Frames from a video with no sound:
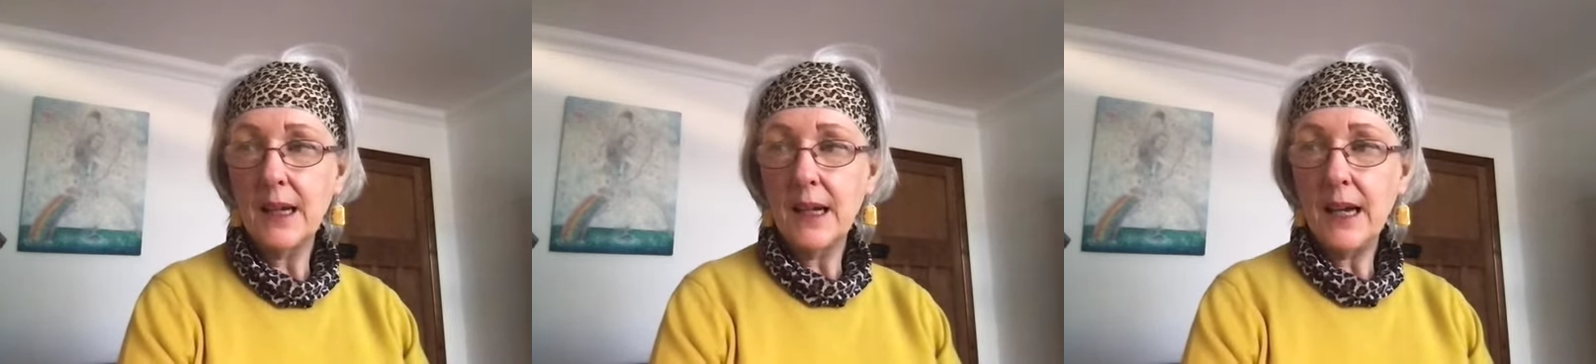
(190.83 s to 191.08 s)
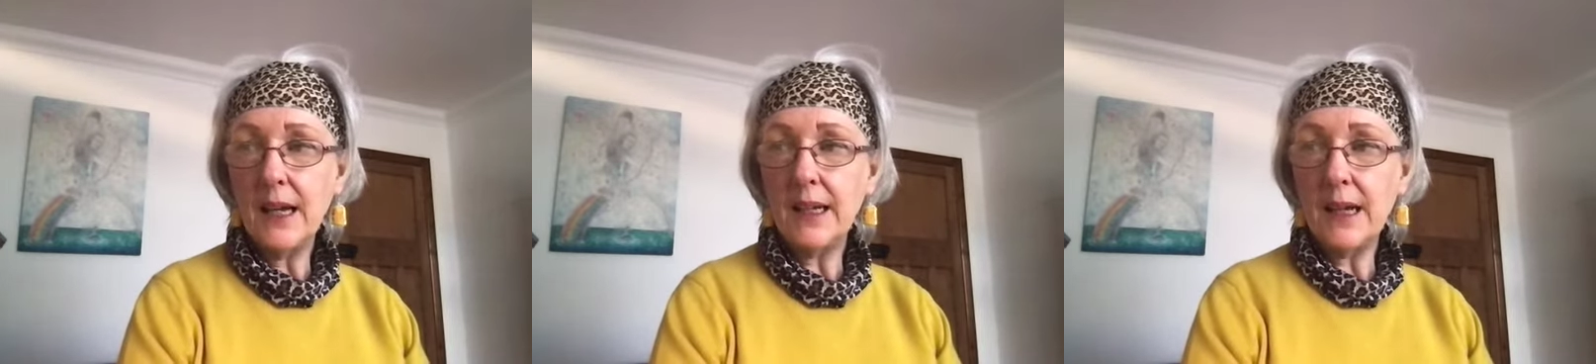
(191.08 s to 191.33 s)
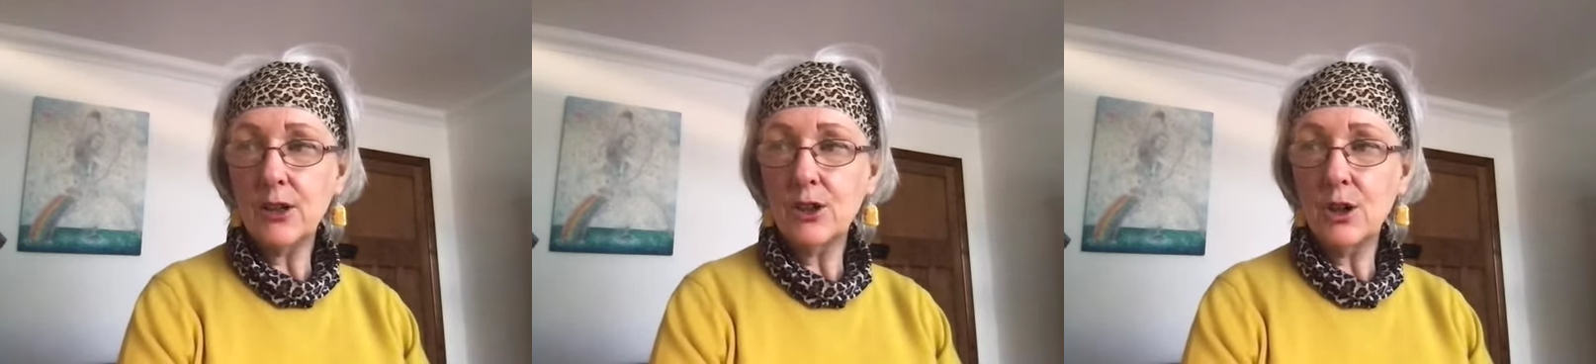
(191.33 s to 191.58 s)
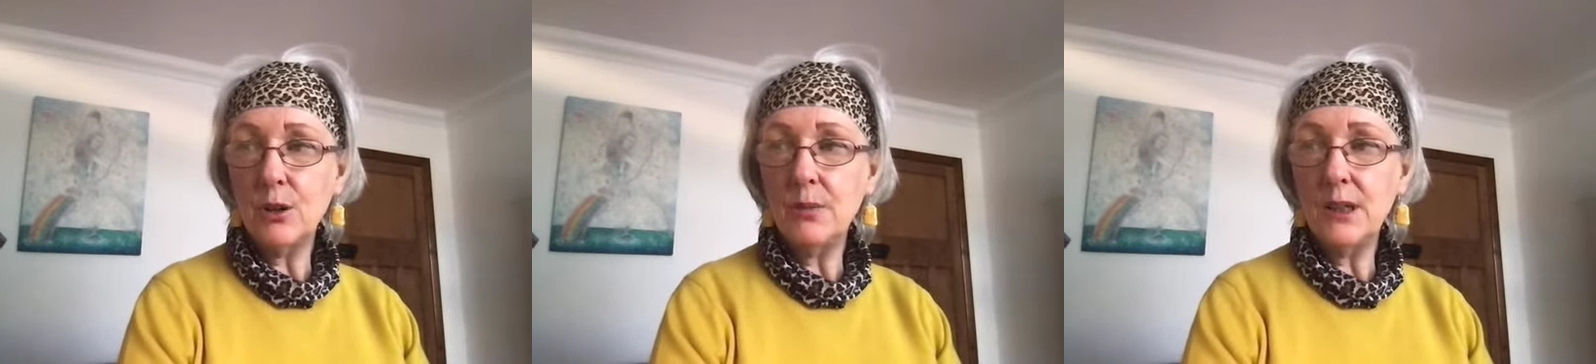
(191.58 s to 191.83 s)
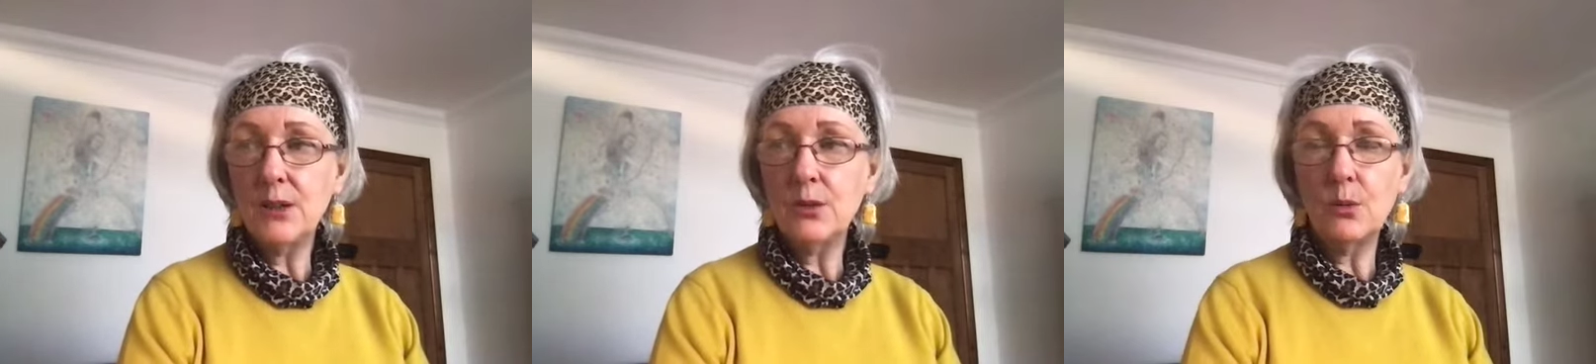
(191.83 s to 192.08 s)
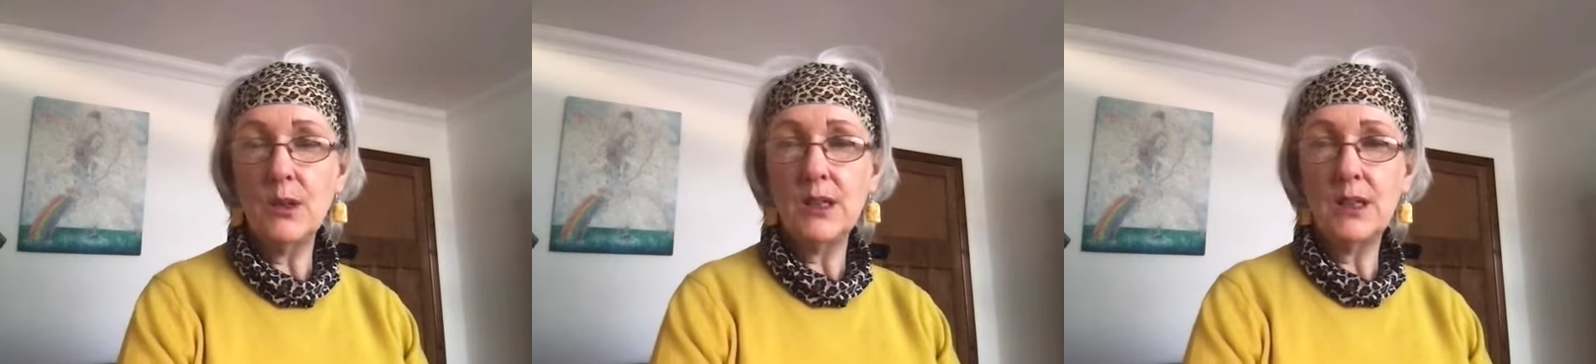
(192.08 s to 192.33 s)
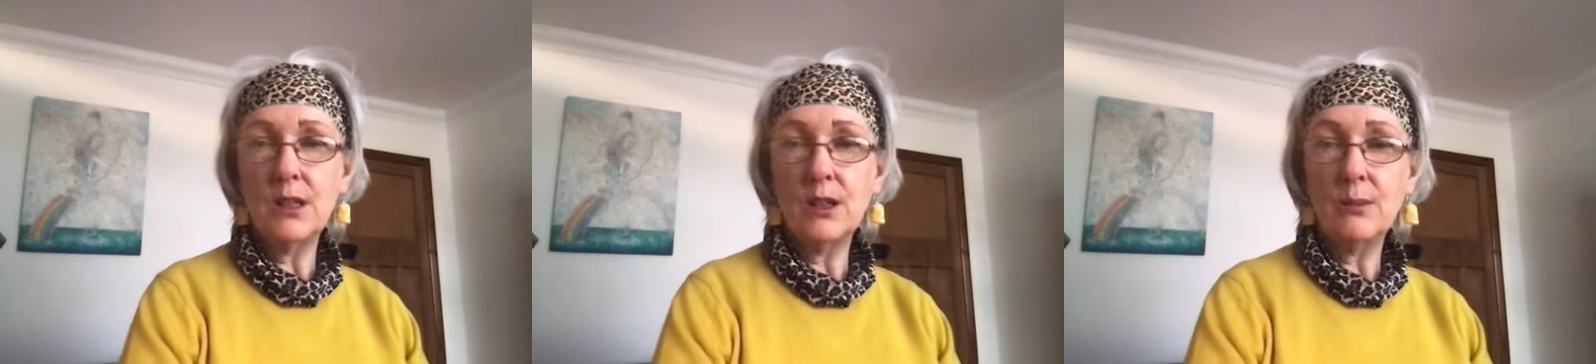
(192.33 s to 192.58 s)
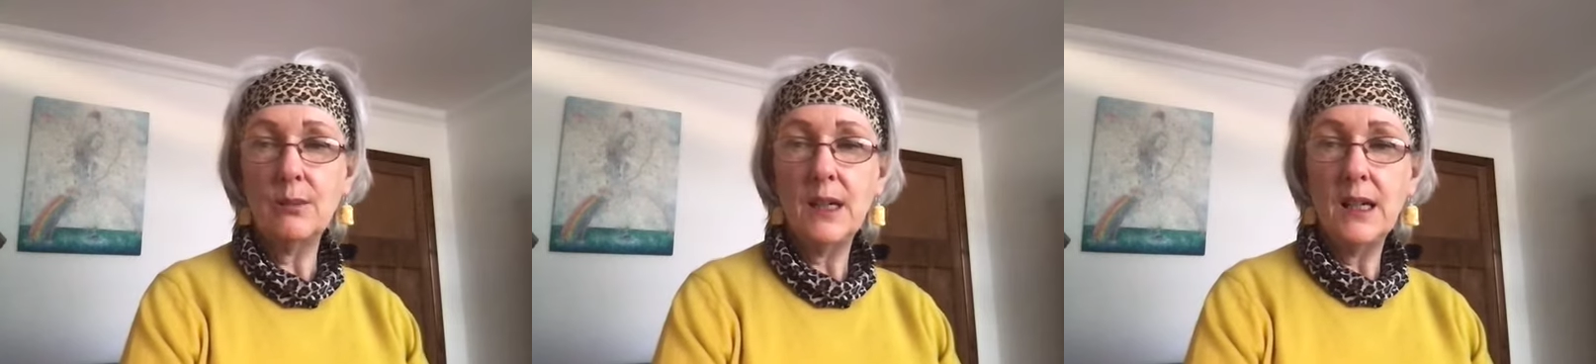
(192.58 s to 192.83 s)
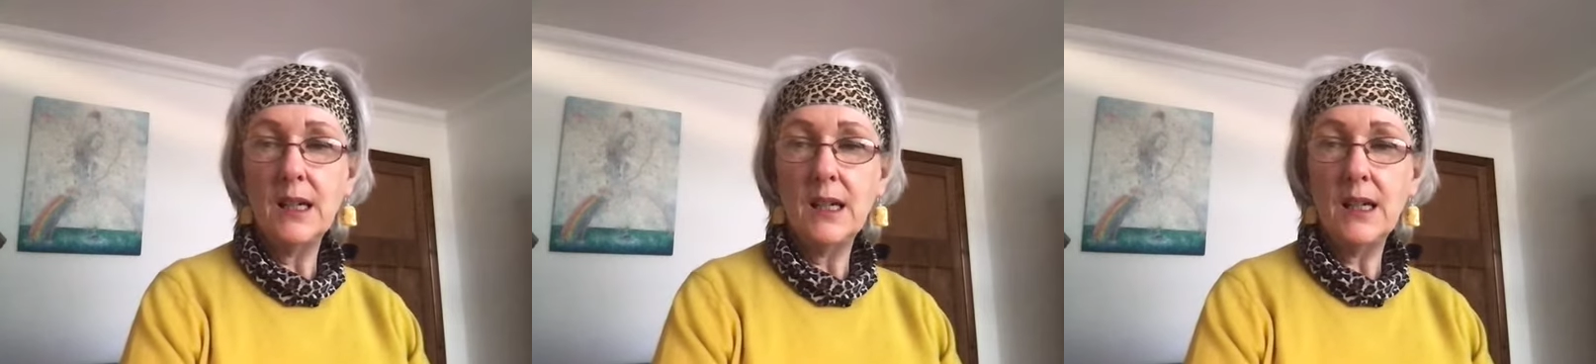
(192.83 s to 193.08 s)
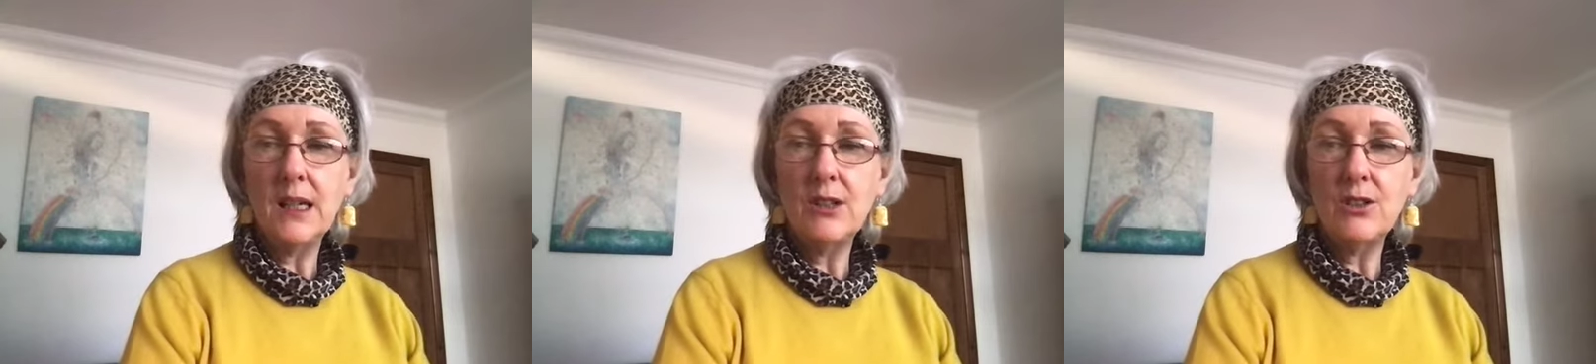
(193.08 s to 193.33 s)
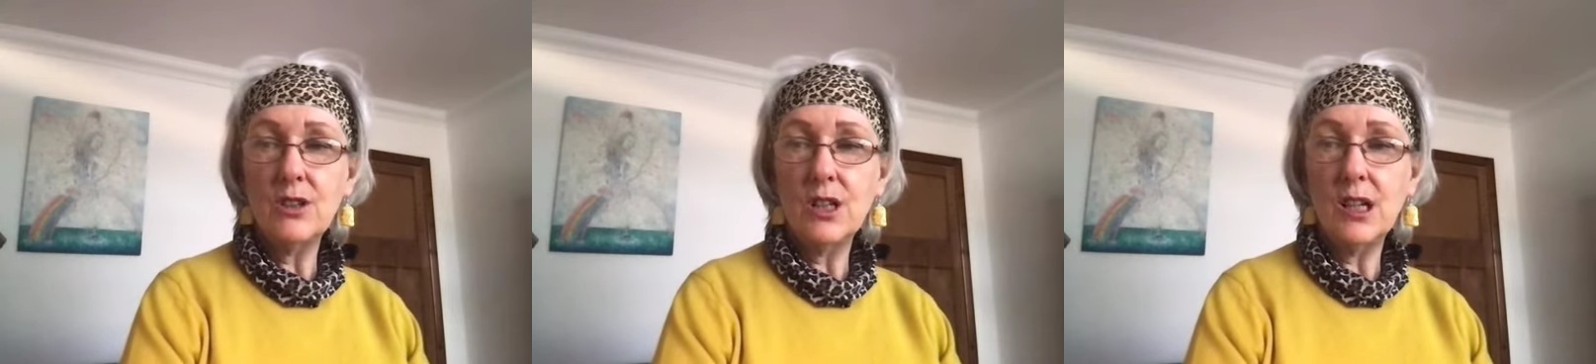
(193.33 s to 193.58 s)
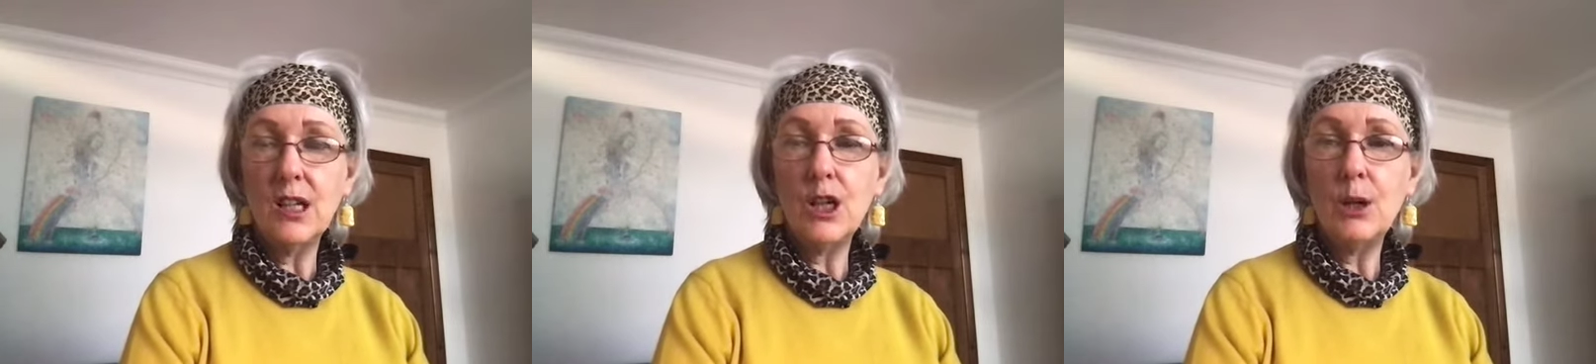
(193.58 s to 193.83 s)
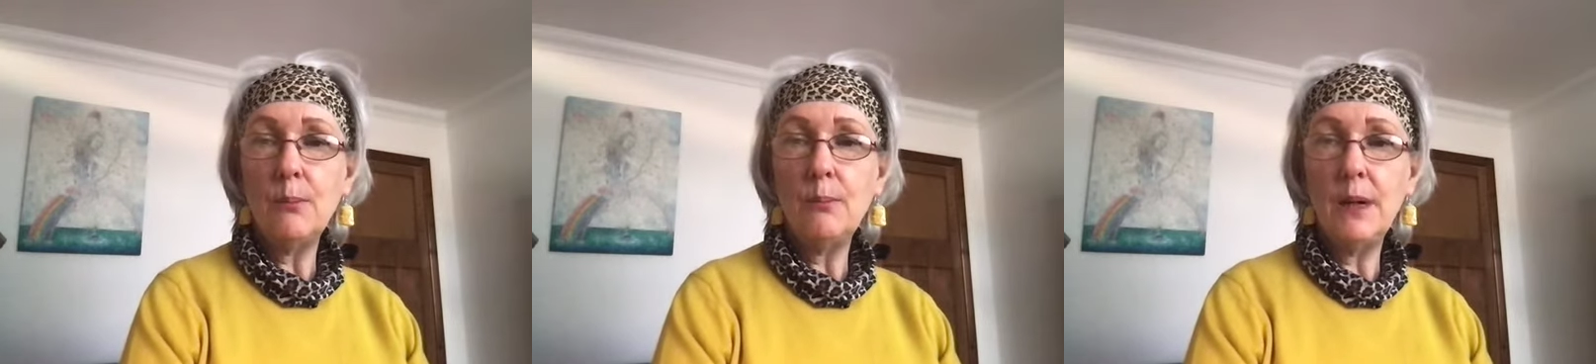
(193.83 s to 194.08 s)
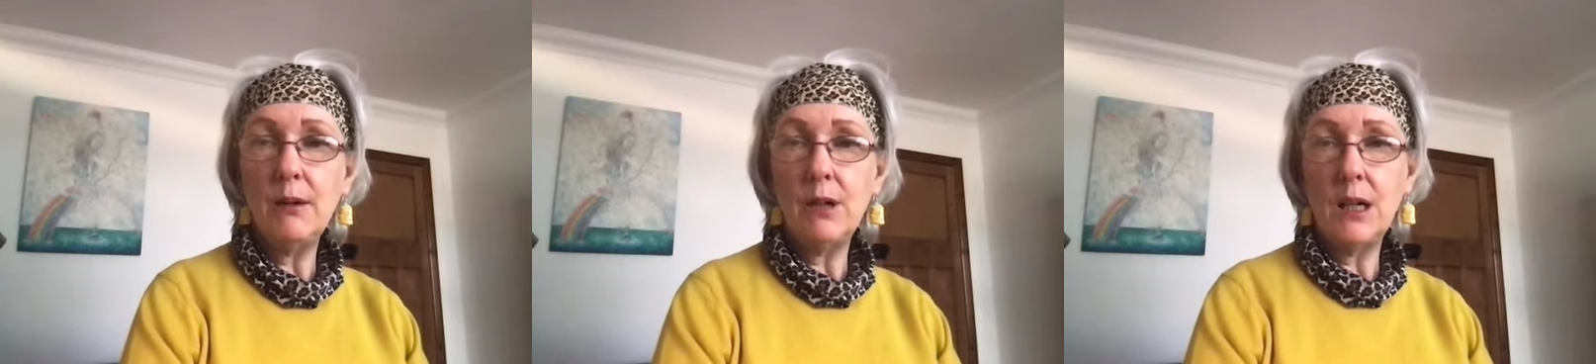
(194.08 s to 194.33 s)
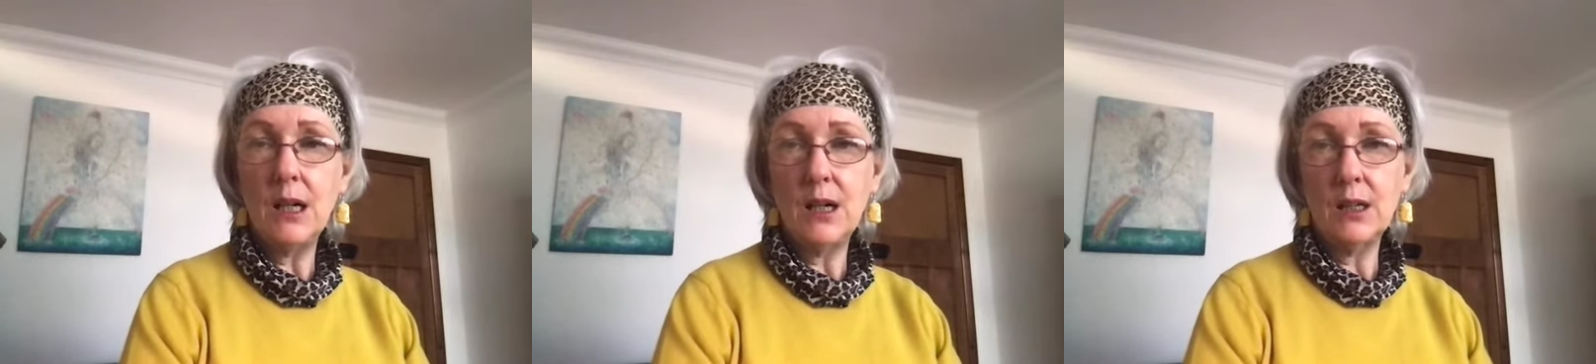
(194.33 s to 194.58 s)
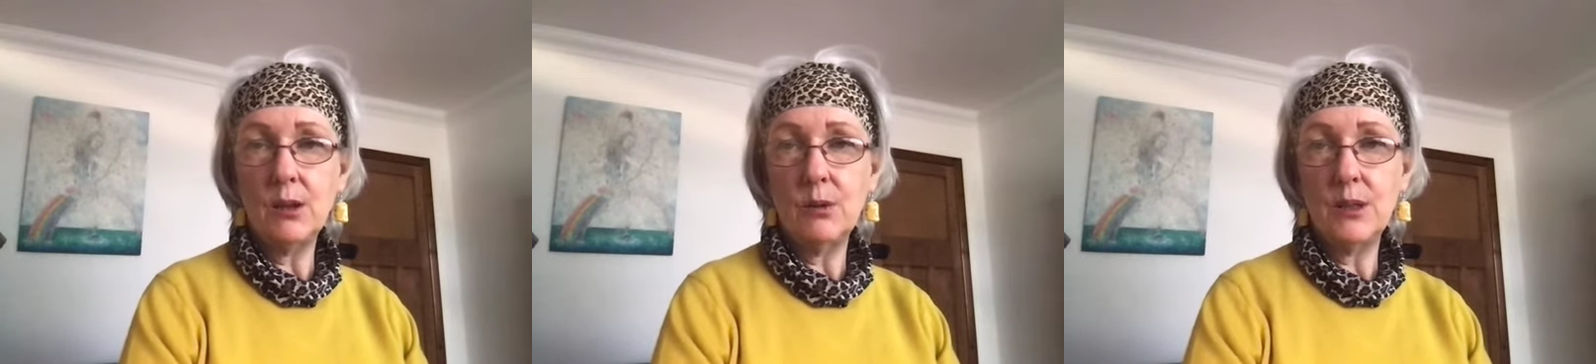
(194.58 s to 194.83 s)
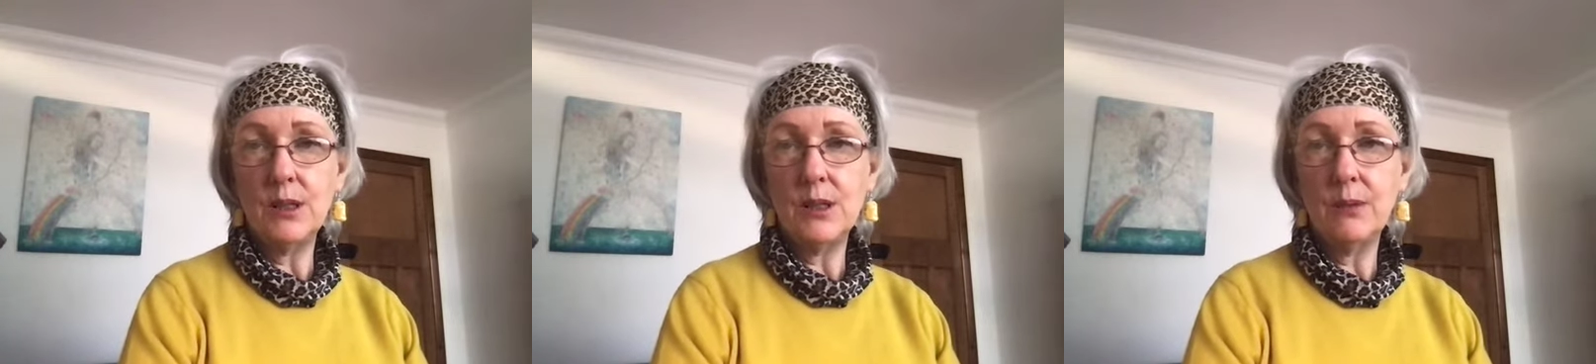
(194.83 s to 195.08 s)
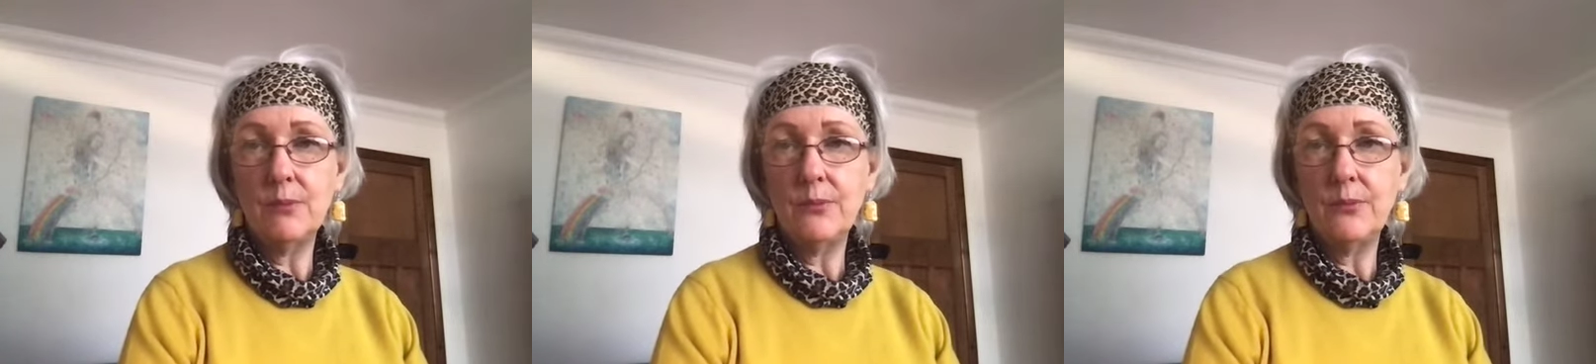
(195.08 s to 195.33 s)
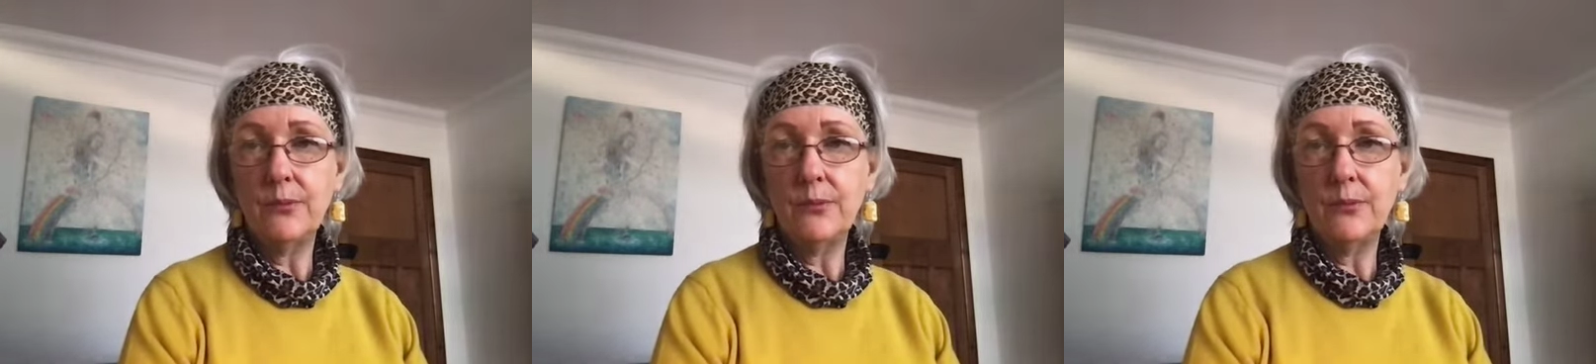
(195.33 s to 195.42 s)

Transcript: And Akshobhya's wisdom is the mirror-like wisdom.